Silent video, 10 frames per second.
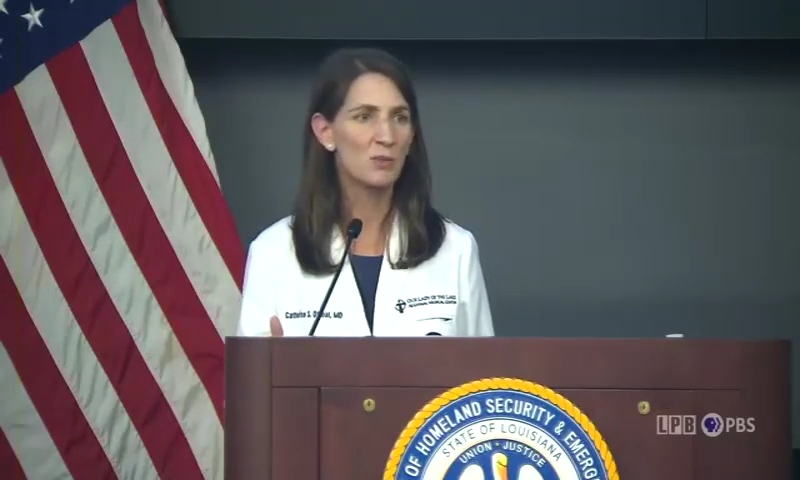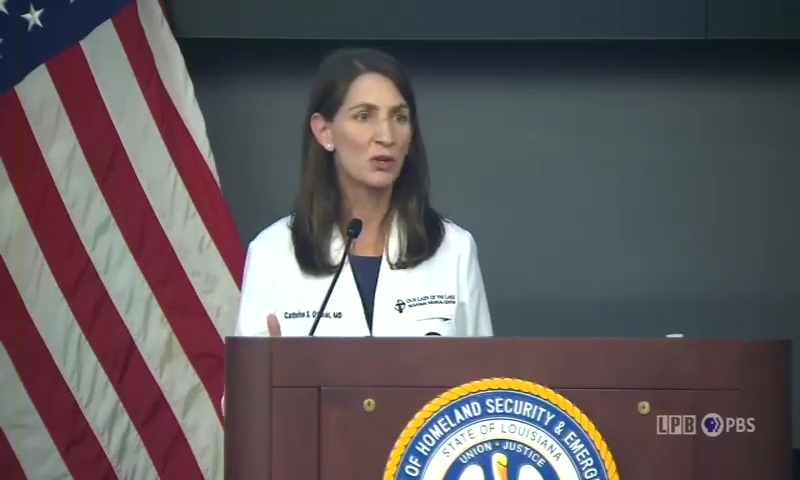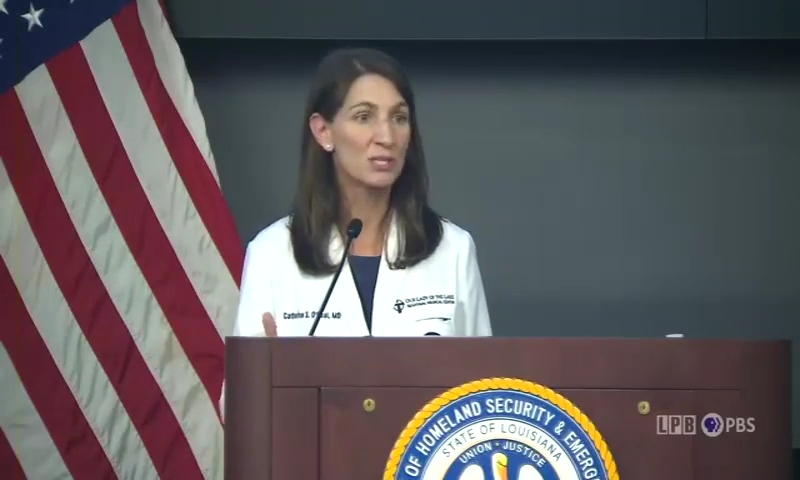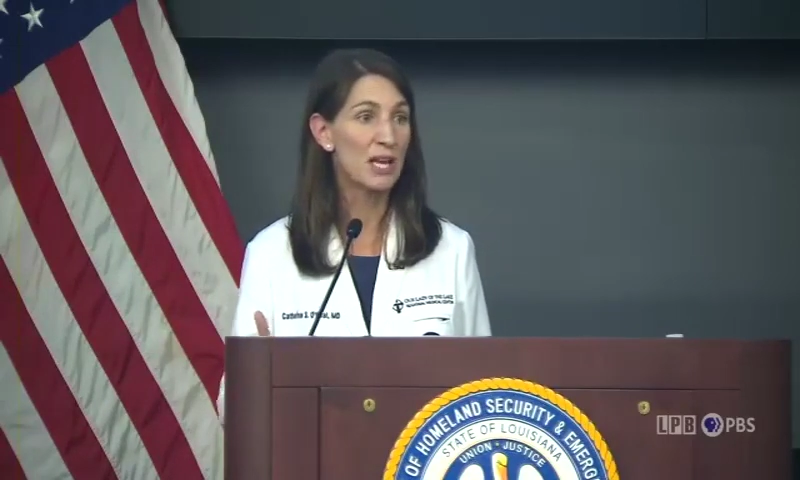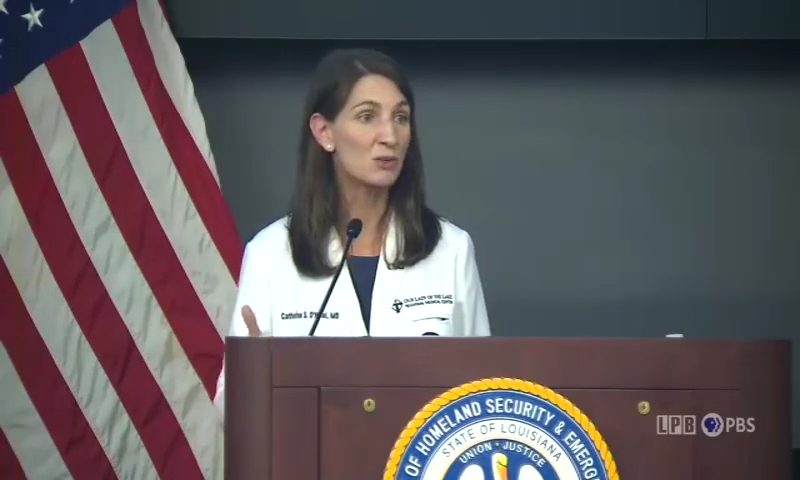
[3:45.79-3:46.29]

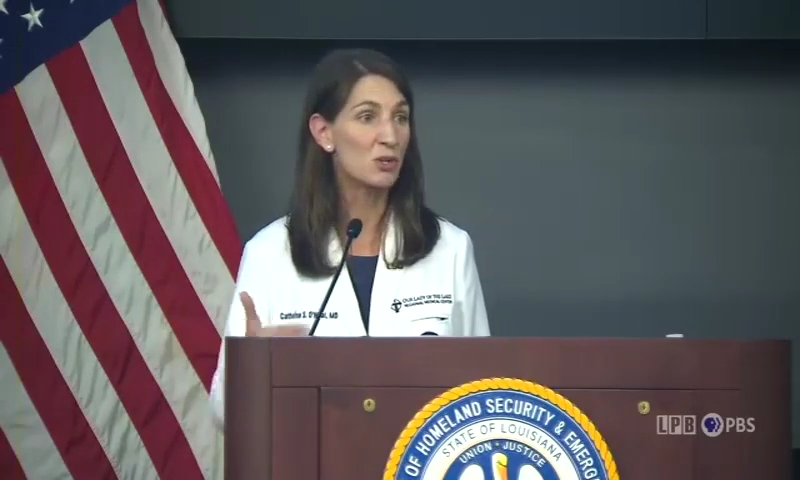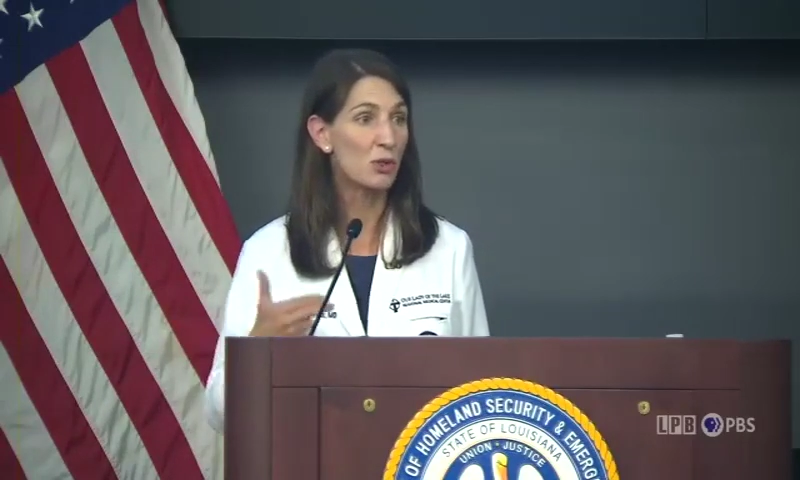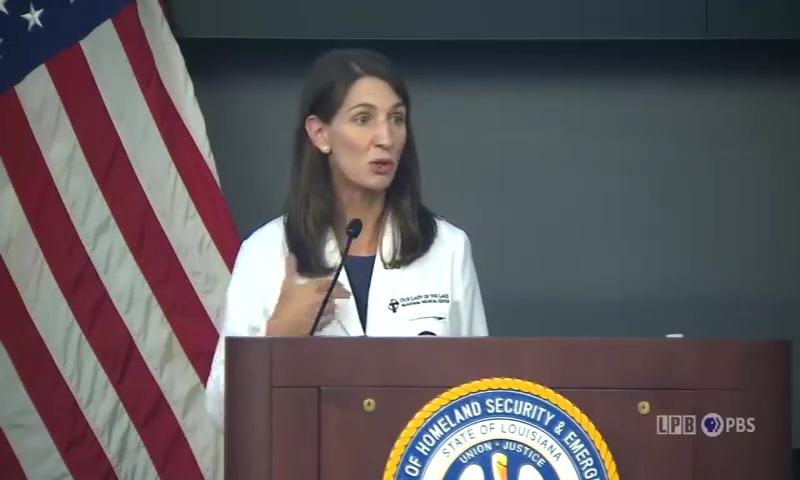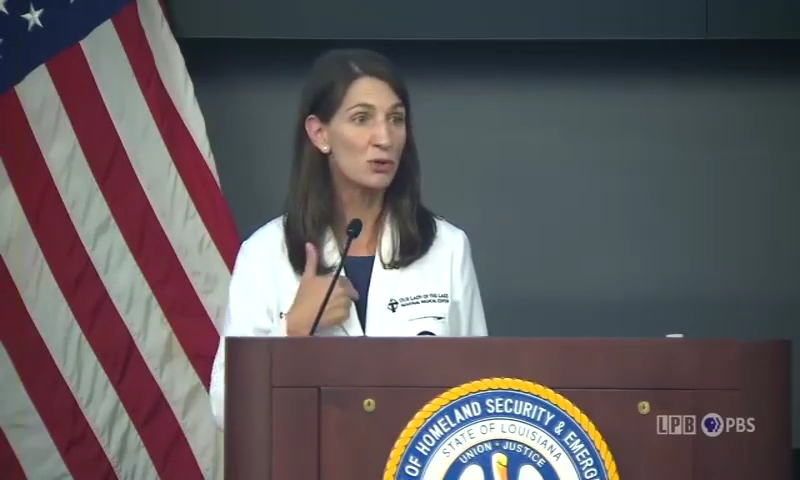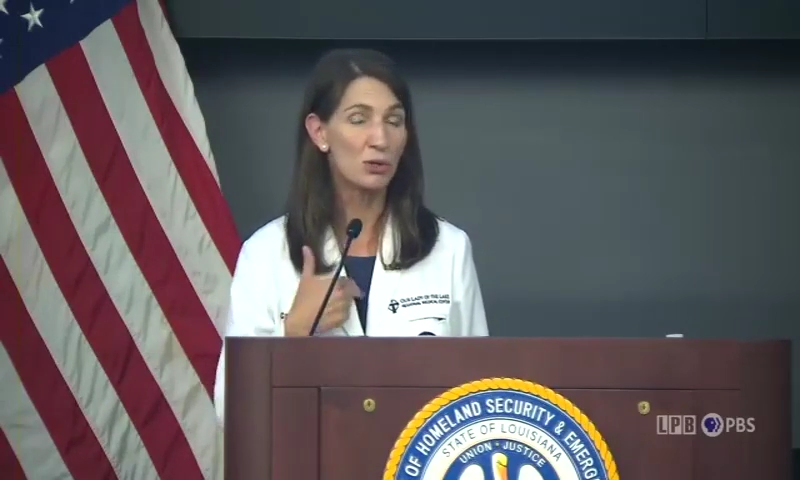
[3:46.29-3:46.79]
small towns.
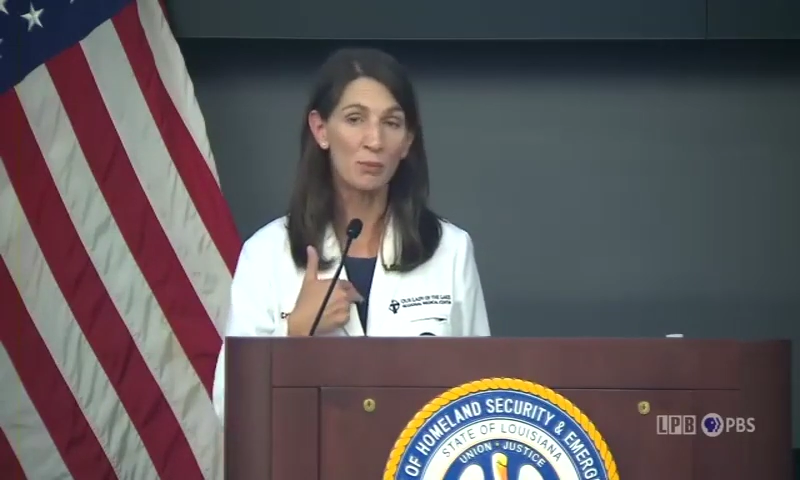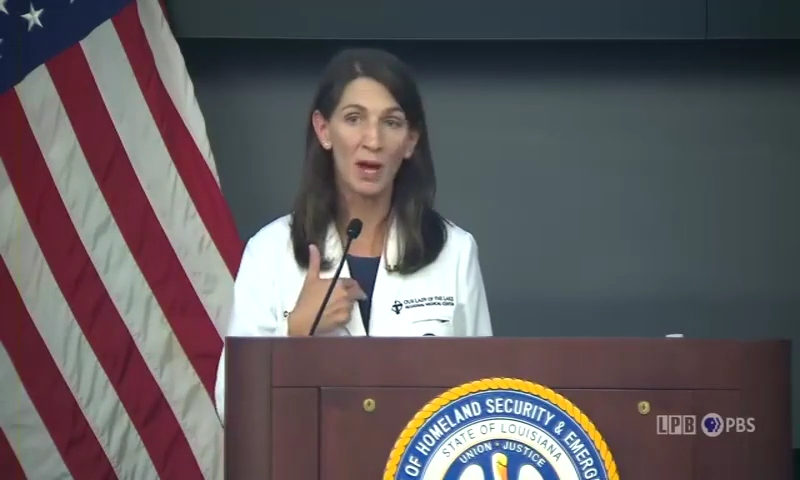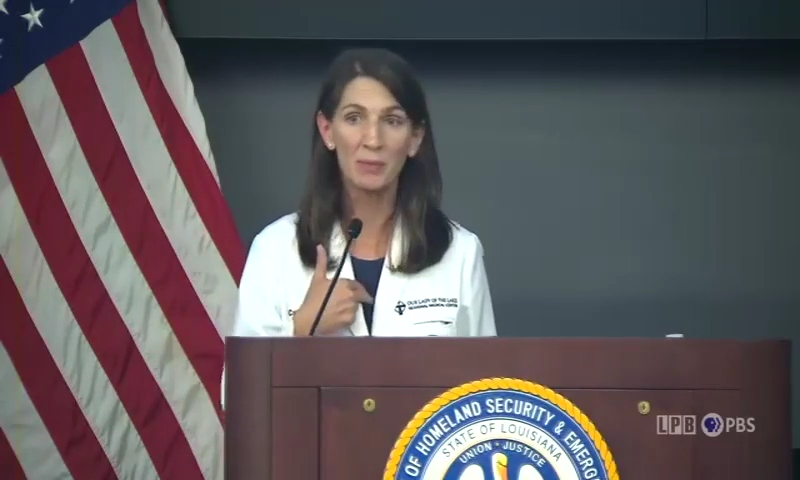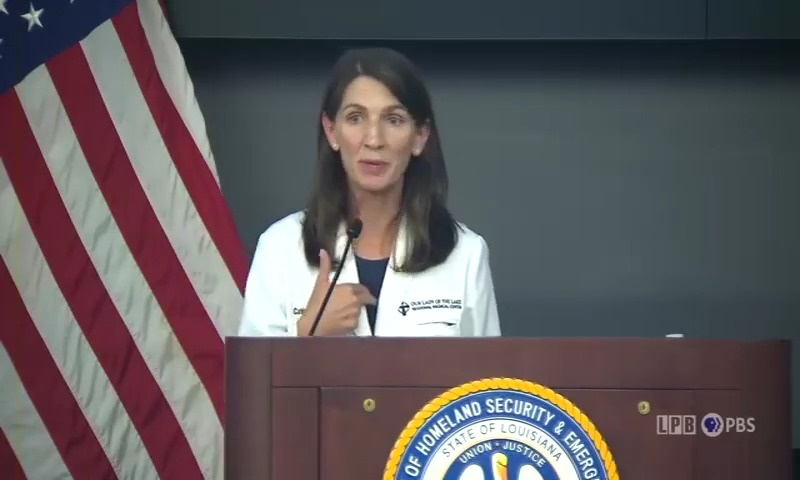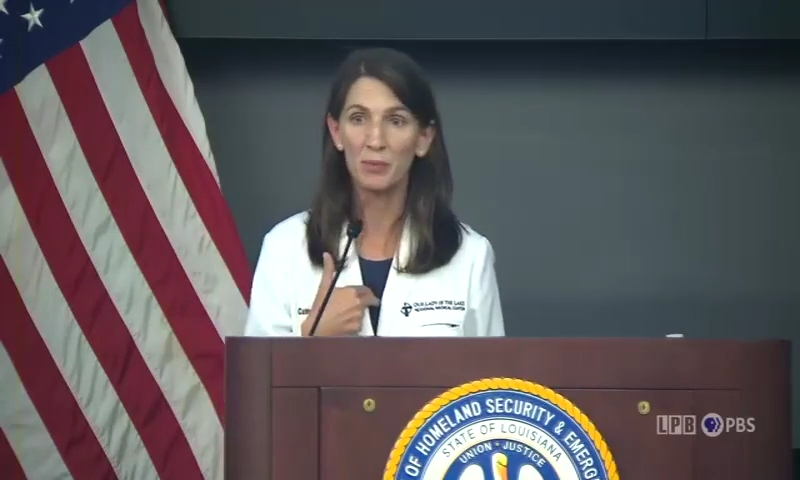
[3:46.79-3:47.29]
Those are
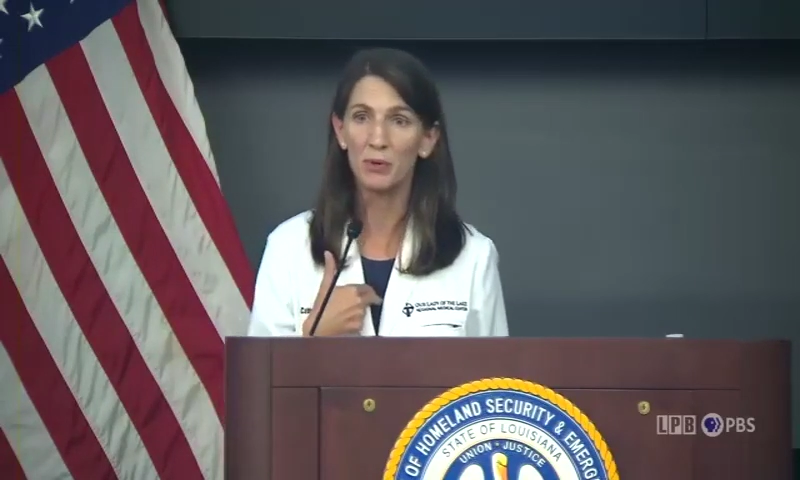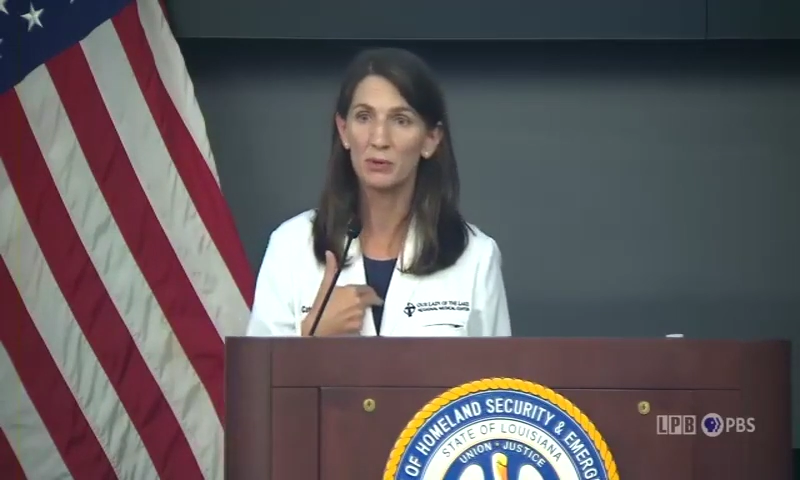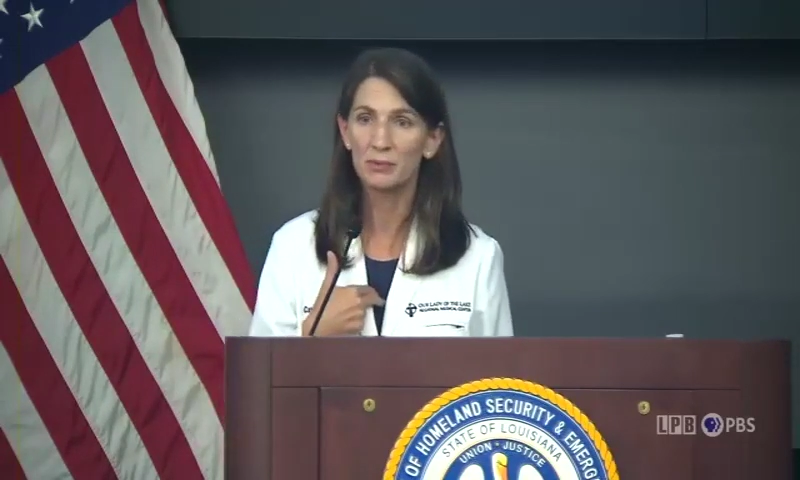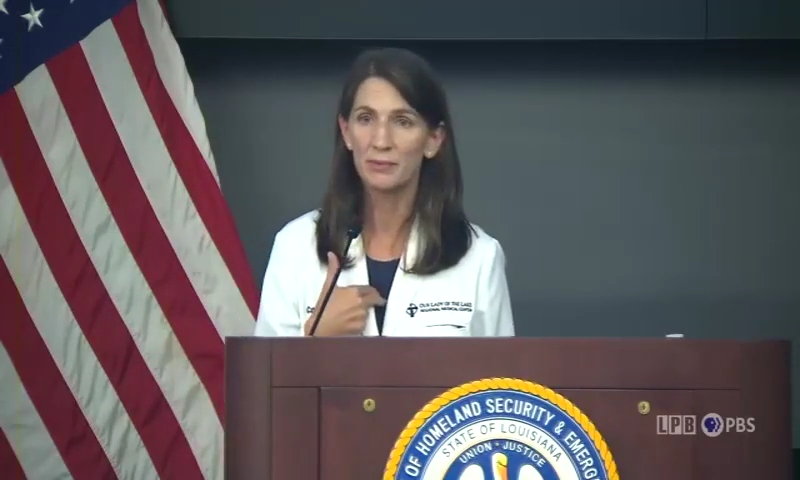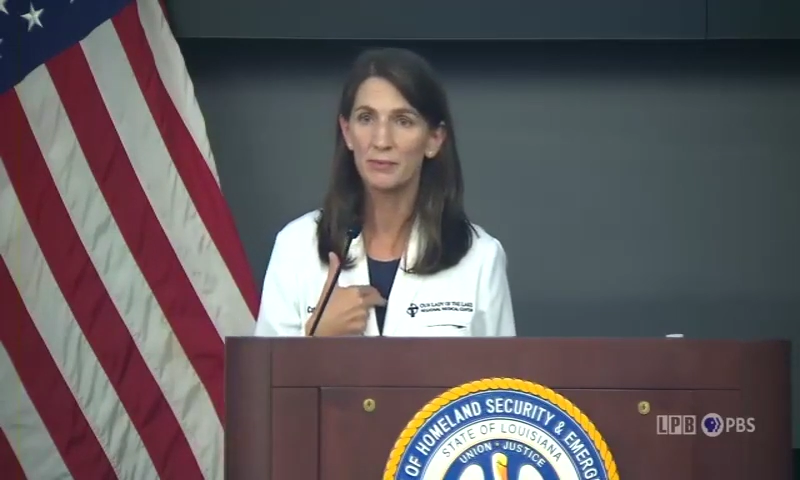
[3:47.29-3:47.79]
my people.